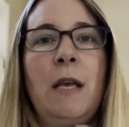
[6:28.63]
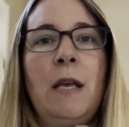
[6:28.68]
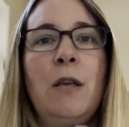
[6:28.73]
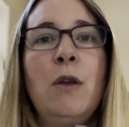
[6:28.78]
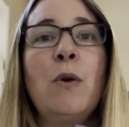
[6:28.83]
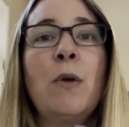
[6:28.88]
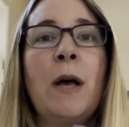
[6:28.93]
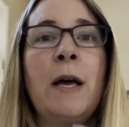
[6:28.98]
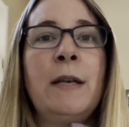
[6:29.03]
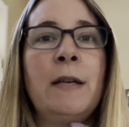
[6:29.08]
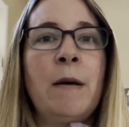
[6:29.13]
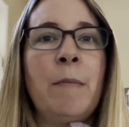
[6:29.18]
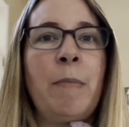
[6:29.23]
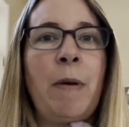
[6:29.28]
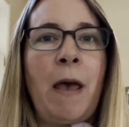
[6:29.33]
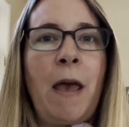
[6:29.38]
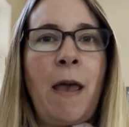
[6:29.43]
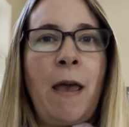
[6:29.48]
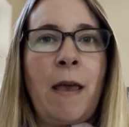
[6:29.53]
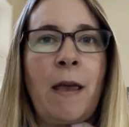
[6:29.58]
you'll end up
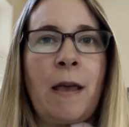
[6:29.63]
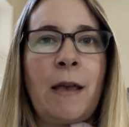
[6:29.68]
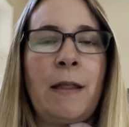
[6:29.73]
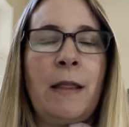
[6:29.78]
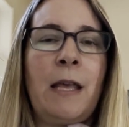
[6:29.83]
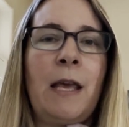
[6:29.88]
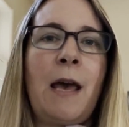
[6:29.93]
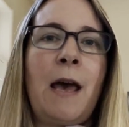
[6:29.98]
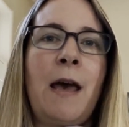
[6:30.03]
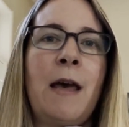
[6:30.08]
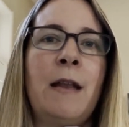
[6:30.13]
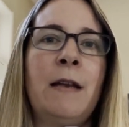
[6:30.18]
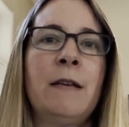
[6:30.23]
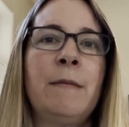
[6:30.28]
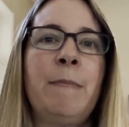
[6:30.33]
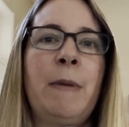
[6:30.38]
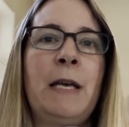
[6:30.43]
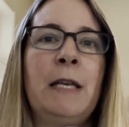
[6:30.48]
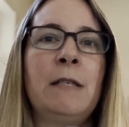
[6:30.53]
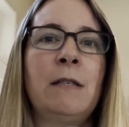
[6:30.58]
paying in the
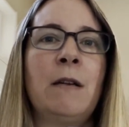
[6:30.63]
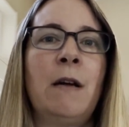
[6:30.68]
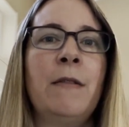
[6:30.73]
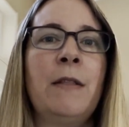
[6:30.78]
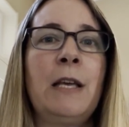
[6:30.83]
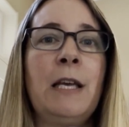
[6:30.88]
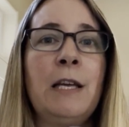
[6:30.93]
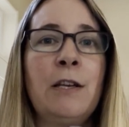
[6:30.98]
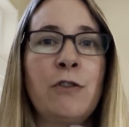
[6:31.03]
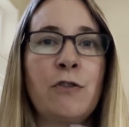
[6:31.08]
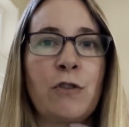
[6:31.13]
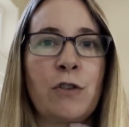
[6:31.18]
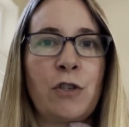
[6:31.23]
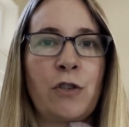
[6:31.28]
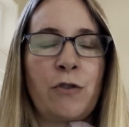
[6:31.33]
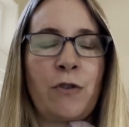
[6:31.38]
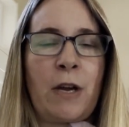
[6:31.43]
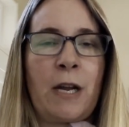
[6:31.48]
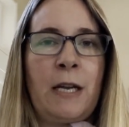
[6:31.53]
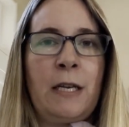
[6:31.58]
end based on the
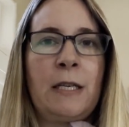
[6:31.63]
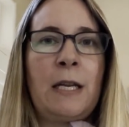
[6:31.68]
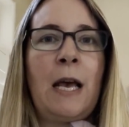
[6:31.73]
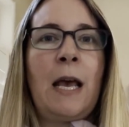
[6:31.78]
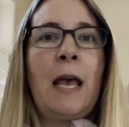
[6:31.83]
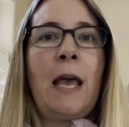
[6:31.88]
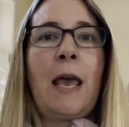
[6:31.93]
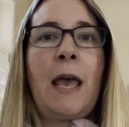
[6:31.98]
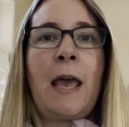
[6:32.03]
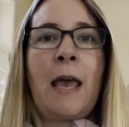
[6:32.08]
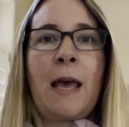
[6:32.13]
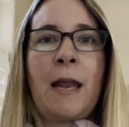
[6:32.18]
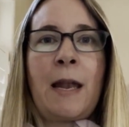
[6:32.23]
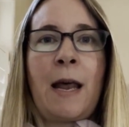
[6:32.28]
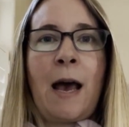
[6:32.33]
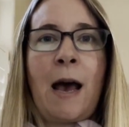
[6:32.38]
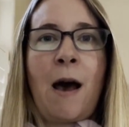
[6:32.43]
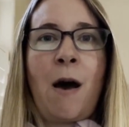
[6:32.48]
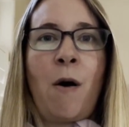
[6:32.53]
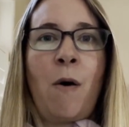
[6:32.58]
interest rate and
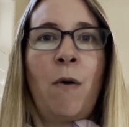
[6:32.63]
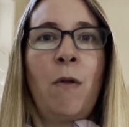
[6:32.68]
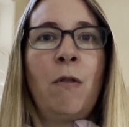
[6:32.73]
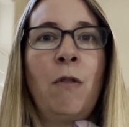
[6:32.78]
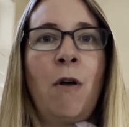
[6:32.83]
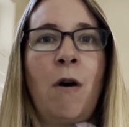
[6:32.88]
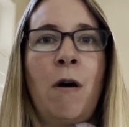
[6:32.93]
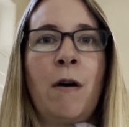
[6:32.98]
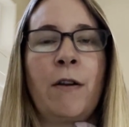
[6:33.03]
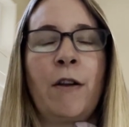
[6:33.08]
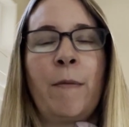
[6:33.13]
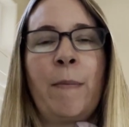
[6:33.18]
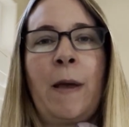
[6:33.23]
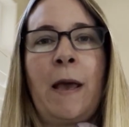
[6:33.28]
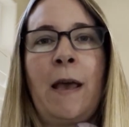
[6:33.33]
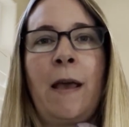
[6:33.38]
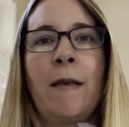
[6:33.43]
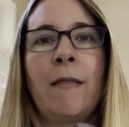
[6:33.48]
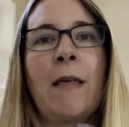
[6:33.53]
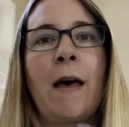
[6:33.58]
how long you're
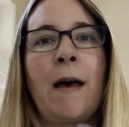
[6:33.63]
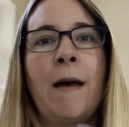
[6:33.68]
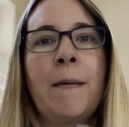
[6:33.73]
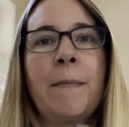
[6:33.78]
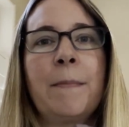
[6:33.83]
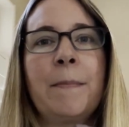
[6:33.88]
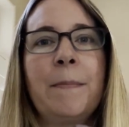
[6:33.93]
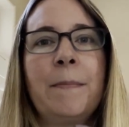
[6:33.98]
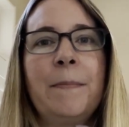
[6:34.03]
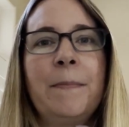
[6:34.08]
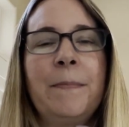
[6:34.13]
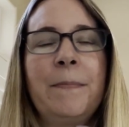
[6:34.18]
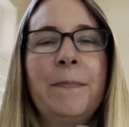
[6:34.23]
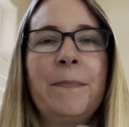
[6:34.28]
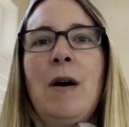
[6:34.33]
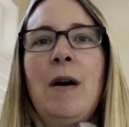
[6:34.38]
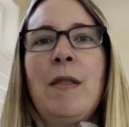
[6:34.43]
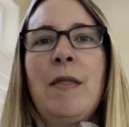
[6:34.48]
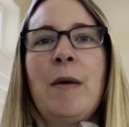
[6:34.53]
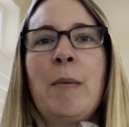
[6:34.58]
paying that.
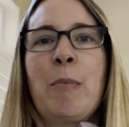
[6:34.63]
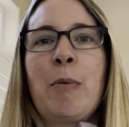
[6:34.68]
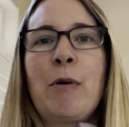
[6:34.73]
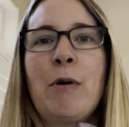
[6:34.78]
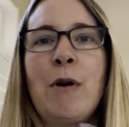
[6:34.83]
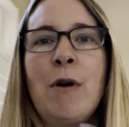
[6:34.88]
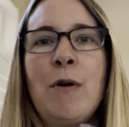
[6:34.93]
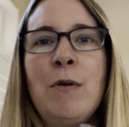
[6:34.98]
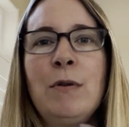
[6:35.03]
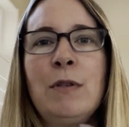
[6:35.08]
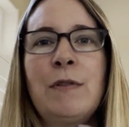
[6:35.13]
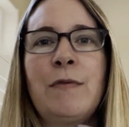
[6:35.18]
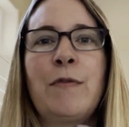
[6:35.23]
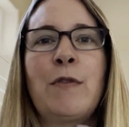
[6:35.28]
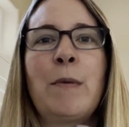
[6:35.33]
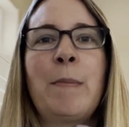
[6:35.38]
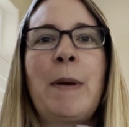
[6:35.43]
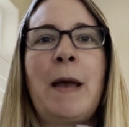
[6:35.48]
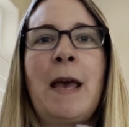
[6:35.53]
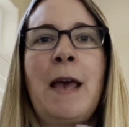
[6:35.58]
The pros
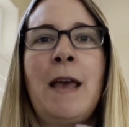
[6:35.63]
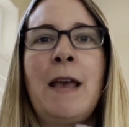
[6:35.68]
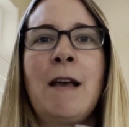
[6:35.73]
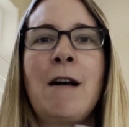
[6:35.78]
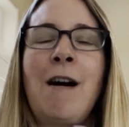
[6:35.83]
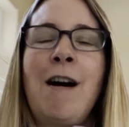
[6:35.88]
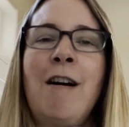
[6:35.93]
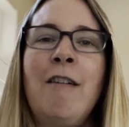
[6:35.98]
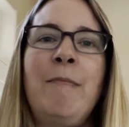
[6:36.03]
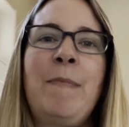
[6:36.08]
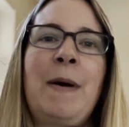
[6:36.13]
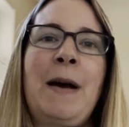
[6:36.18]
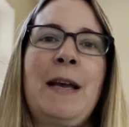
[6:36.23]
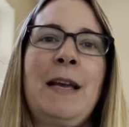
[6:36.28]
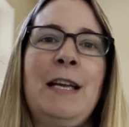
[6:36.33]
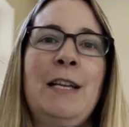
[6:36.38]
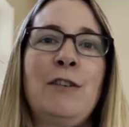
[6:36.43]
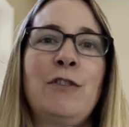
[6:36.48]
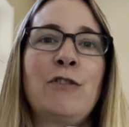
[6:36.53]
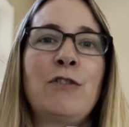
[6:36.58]
for paying off
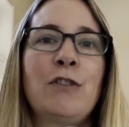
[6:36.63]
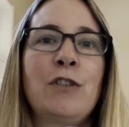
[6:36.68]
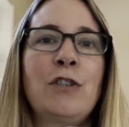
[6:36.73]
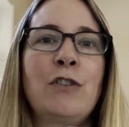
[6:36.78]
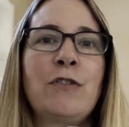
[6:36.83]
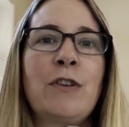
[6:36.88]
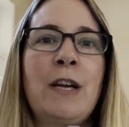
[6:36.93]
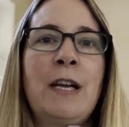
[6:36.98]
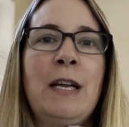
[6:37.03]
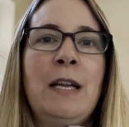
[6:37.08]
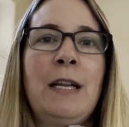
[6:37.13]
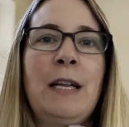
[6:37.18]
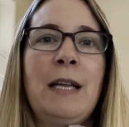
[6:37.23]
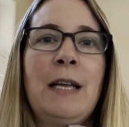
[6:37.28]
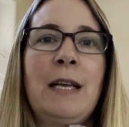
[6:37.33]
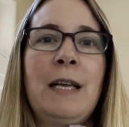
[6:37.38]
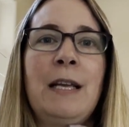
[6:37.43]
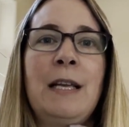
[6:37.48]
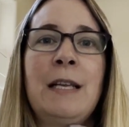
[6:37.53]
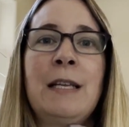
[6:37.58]
by interest rate
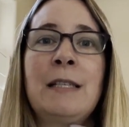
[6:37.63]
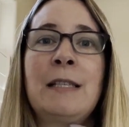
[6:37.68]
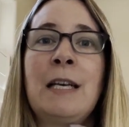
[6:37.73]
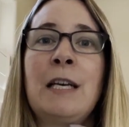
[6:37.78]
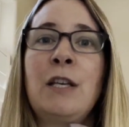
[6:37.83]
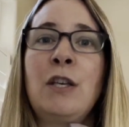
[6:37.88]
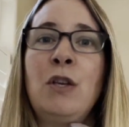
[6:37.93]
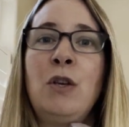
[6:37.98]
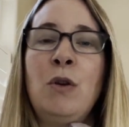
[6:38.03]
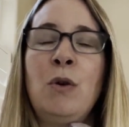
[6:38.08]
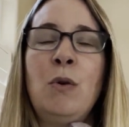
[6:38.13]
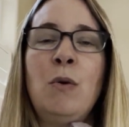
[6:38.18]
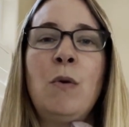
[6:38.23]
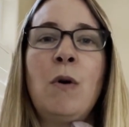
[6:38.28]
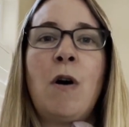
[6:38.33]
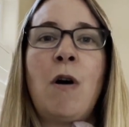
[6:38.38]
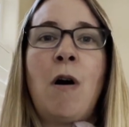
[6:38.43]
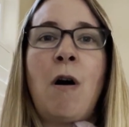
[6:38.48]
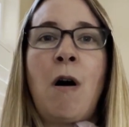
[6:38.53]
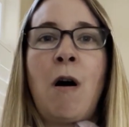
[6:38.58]
is that
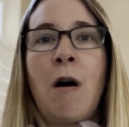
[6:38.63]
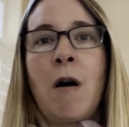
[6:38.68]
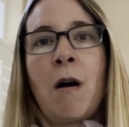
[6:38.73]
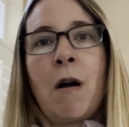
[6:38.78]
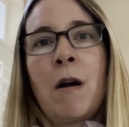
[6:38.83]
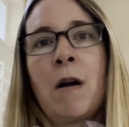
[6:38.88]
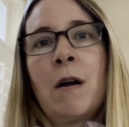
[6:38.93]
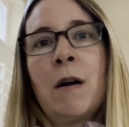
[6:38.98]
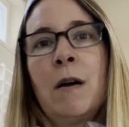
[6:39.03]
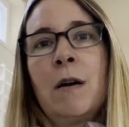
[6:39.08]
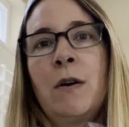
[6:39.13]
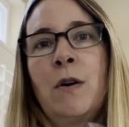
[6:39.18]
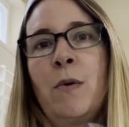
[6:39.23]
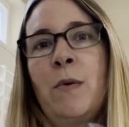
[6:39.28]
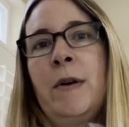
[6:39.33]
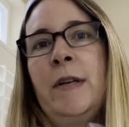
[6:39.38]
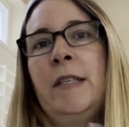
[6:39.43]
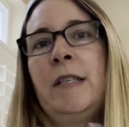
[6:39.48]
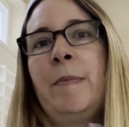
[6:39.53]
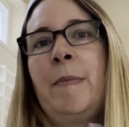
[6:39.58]
you are
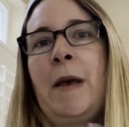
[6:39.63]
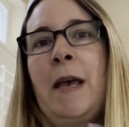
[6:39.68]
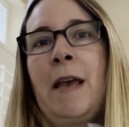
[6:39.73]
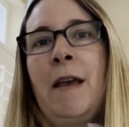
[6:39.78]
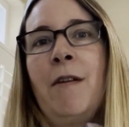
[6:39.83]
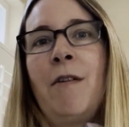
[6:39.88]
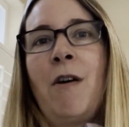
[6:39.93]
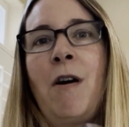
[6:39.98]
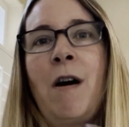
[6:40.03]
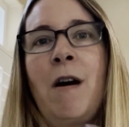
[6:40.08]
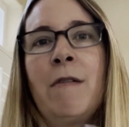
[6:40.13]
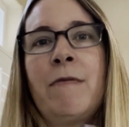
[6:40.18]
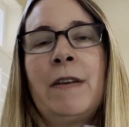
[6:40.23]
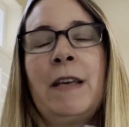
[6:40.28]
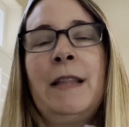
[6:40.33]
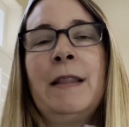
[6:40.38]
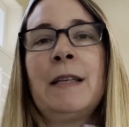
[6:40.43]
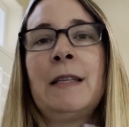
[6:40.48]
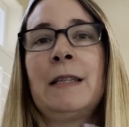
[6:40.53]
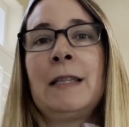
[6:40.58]
going to pay it off
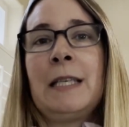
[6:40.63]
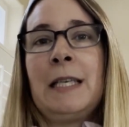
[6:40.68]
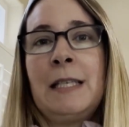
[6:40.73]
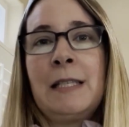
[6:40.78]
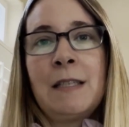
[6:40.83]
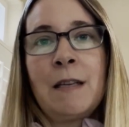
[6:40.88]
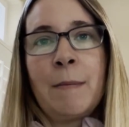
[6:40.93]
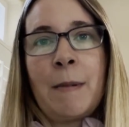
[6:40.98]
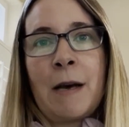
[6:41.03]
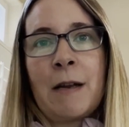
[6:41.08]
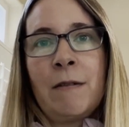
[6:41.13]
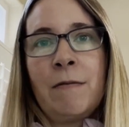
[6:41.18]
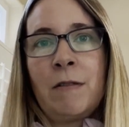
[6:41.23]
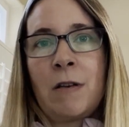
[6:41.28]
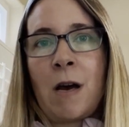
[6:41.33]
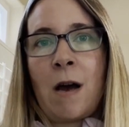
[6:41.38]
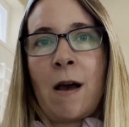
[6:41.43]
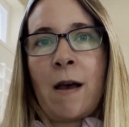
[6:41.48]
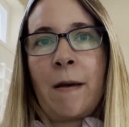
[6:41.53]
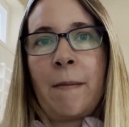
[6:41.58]
in the least amount of
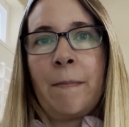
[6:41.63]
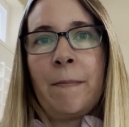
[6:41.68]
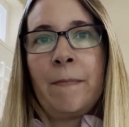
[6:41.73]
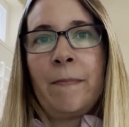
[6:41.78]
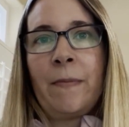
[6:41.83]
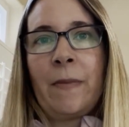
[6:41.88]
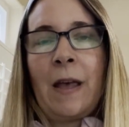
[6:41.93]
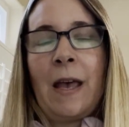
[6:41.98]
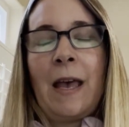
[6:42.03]
time,